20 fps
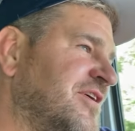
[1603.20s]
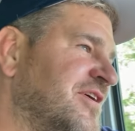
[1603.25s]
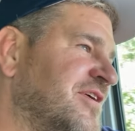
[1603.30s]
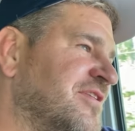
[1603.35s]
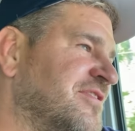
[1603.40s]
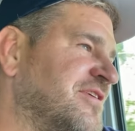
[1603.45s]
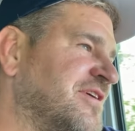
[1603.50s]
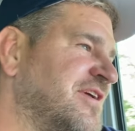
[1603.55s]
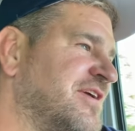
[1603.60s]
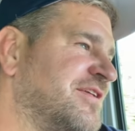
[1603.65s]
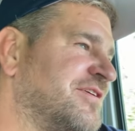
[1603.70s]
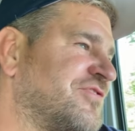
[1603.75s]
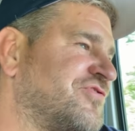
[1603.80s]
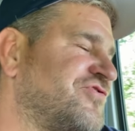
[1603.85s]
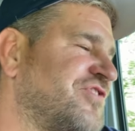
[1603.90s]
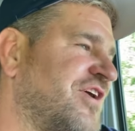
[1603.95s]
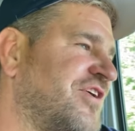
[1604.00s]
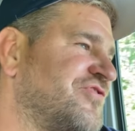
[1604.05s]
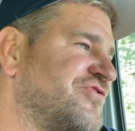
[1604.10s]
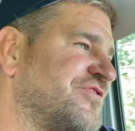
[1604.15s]
the heat
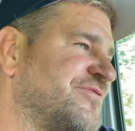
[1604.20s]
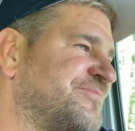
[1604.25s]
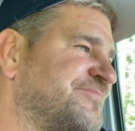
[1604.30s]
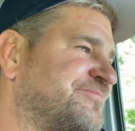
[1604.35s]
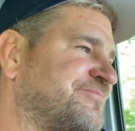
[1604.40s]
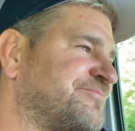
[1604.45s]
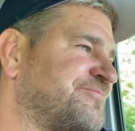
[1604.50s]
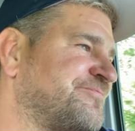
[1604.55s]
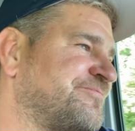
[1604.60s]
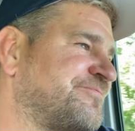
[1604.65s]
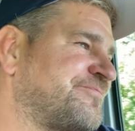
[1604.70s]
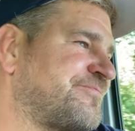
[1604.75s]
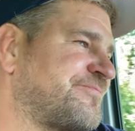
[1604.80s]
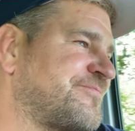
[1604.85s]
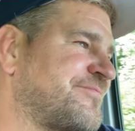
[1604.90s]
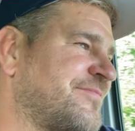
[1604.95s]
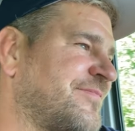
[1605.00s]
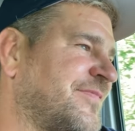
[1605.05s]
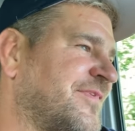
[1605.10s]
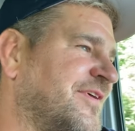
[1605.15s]
exchanger.
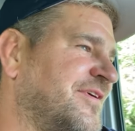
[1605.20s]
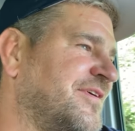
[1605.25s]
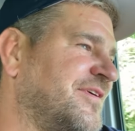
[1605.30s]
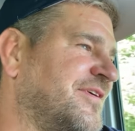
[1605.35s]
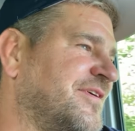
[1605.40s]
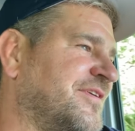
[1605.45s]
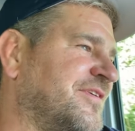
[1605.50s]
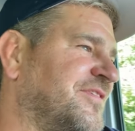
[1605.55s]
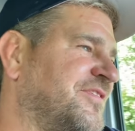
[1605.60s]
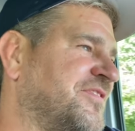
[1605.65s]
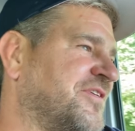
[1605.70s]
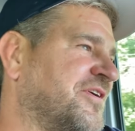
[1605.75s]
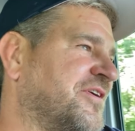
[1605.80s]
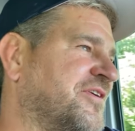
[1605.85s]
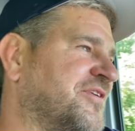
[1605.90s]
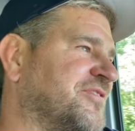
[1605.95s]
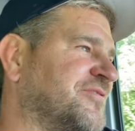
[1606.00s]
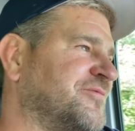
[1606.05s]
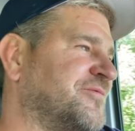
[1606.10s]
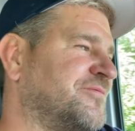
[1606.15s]

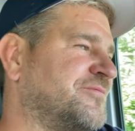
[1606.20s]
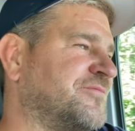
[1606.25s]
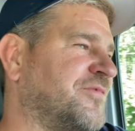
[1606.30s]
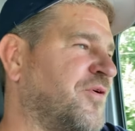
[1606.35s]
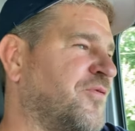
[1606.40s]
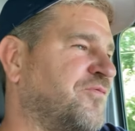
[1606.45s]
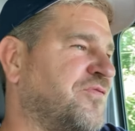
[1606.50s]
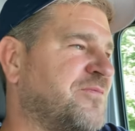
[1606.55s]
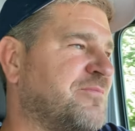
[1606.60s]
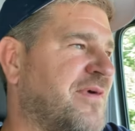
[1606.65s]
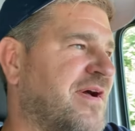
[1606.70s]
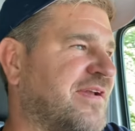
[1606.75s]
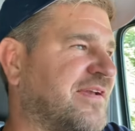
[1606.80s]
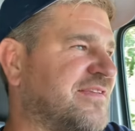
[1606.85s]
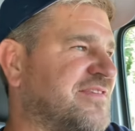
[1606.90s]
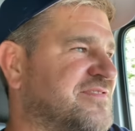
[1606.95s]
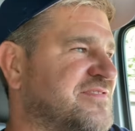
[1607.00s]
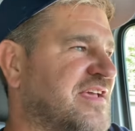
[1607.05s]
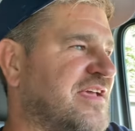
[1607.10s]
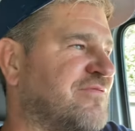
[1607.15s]
So hopefully Mike
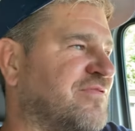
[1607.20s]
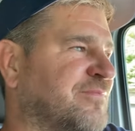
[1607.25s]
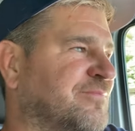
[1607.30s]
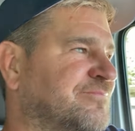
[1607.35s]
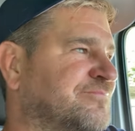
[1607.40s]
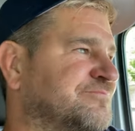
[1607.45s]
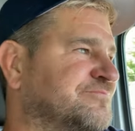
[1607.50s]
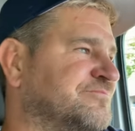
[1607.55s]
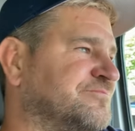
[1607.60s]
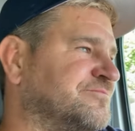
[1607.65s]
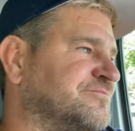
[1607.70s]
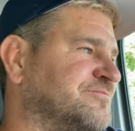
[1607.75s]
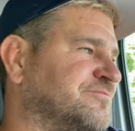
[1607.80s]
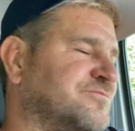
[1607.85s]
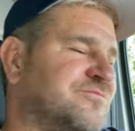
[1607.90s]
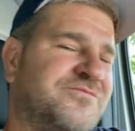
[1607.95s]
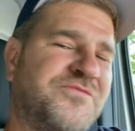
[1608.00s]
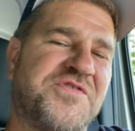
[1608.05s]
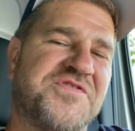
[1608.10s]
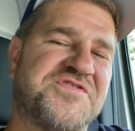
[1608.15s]
can save
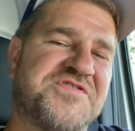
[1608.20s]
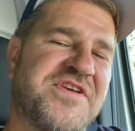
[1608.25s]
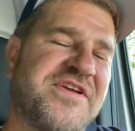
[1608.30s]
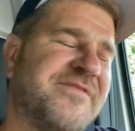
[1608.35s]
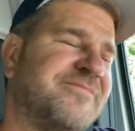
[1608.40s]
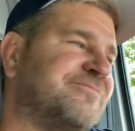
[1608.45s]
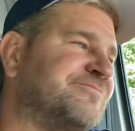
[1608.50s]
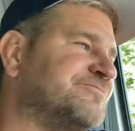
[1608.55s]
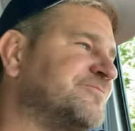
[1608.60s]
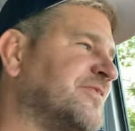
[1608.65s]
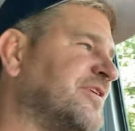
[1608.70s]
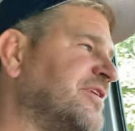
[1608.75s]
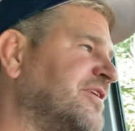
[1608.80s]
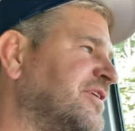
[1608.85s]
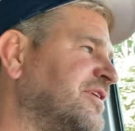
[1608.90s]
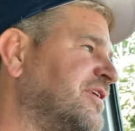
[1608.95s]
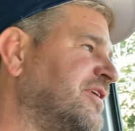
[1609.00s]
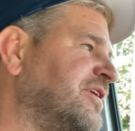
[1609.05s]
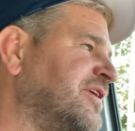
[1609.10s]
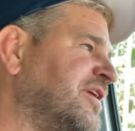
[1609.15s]
him. We'll see.
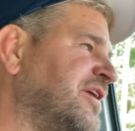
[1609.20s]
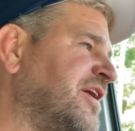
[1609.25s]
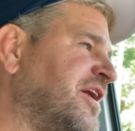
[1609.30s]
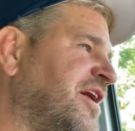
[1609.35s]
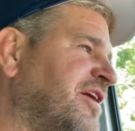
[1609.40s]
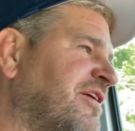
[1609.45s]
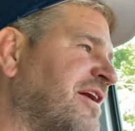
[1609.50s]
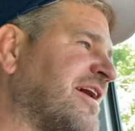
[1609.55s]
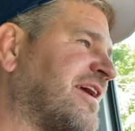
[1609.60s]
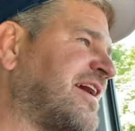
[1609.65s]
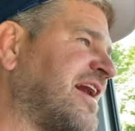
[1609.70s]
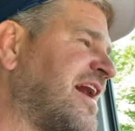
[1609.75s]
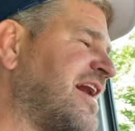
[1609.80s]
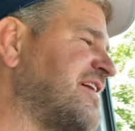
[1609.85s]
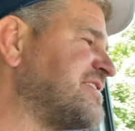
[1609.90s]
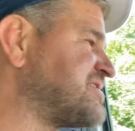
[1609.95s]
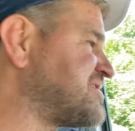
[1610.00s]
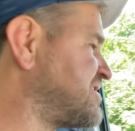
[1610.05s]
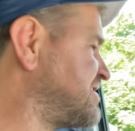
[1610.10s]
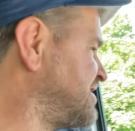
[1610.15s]
All right,
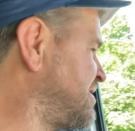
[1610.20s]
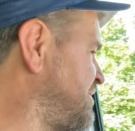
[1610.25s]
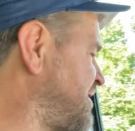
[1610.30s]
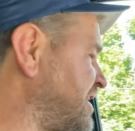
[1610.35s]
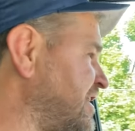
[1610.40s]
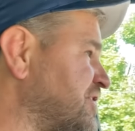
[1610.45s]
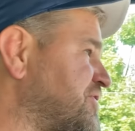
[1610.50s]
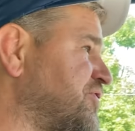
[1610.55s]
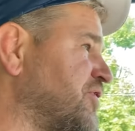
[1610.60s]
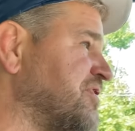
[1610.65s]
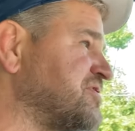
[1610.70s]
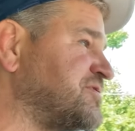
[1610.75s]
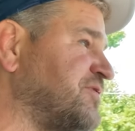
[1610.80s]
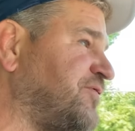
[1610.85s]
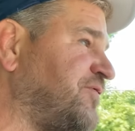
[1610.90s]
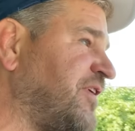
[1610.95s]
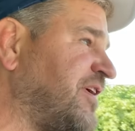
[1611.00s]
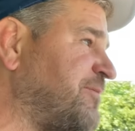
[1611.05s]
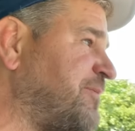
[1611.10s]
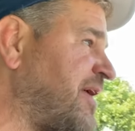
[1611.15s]
guys, let me get your thoughts and
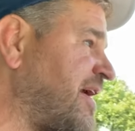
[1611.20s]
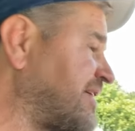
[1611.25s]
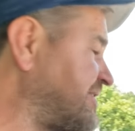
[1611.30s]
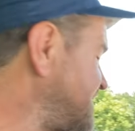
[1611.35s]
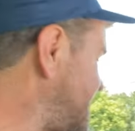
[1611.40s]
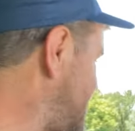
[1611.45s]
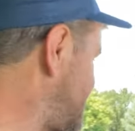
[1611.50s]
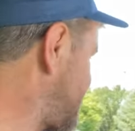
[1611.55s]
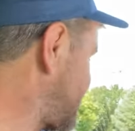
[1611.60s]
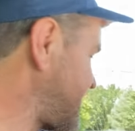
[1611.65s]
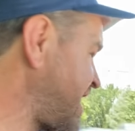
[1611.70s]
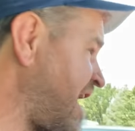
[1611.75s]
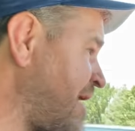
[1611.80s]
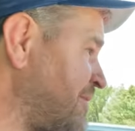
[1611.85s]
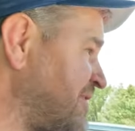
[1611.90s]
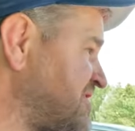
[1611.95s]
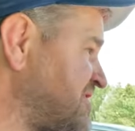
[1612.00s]
feedback down in the comment